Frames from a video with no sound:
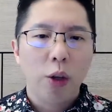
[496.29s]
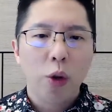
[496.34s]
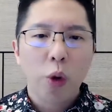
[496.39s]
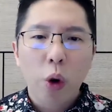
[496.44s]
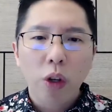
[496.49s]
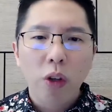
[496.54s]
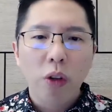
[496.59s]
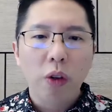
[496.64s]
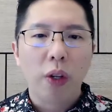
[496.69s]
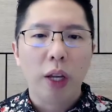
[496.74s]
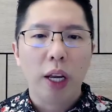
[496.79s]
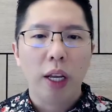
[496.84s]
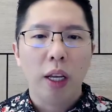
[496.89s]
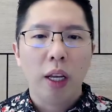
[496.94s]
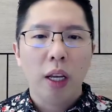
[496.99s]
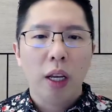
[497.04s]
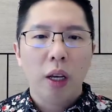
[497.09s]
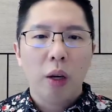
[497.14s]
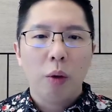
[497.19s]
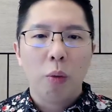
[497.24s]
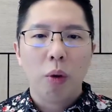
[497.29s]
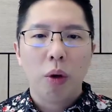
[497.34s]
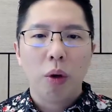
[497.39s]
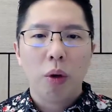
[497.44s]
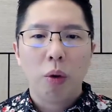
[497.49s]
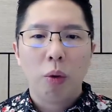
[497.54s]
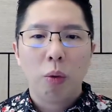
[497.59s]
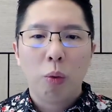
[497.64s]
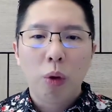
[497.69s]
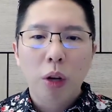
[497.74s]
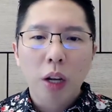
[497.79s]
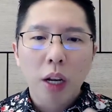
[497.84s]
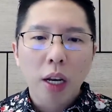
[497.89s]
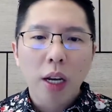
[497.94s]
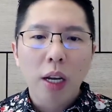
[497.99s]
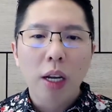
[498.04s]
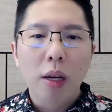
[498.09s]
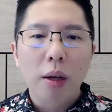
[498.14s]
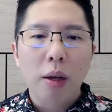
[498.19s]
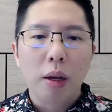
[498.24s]
Noise that will
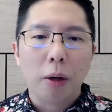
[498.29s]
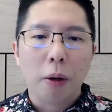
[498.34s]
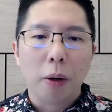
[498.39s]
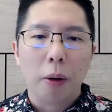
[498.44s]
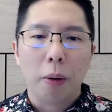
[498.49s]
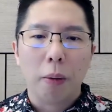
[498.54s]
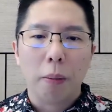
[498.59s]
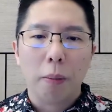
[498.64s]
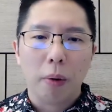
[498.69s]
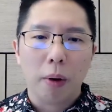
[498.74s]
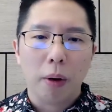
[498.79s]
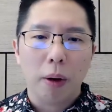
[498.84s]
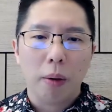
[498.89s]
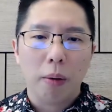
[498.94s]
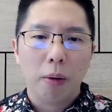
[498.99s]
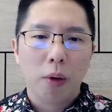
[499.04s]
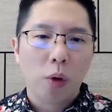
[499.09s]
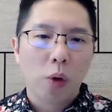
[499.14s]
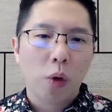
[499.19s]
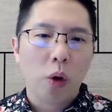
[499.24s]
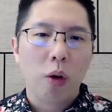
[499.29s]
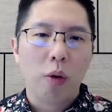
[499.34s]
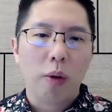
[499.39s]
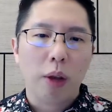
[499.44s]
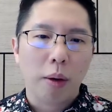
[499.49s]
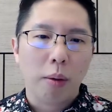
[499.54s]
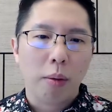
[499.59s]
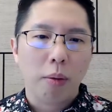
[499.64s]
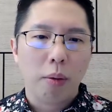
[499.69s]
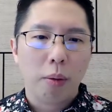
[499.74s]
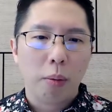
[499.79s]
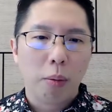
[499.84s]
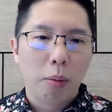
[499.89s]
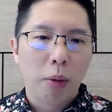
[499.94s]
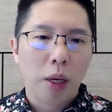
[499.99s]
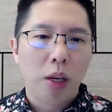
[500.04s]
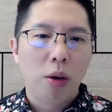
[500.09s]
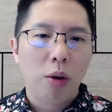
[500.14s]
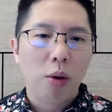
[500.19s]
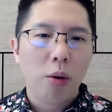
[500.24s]
really uh, uh, sort of like
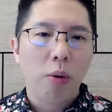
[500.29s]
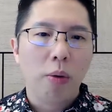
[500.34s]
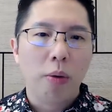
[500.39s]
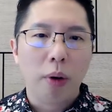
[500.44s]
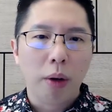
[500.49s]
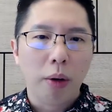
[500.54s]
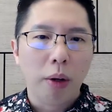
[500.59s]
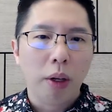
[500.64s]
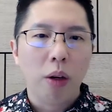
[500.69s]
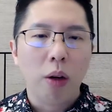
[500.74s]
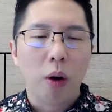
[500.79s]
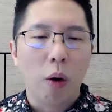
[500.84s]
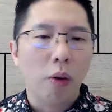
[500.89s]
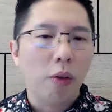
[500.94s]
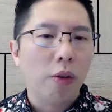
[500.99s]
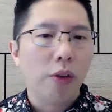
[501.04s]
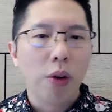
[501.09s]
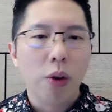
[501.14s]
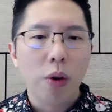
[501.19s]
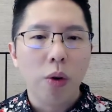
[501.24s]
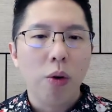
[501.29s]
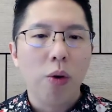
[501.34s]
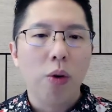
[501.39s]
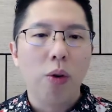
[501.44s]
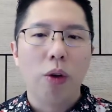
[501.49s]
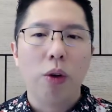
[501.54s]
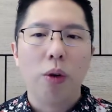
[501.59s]
make you very confused.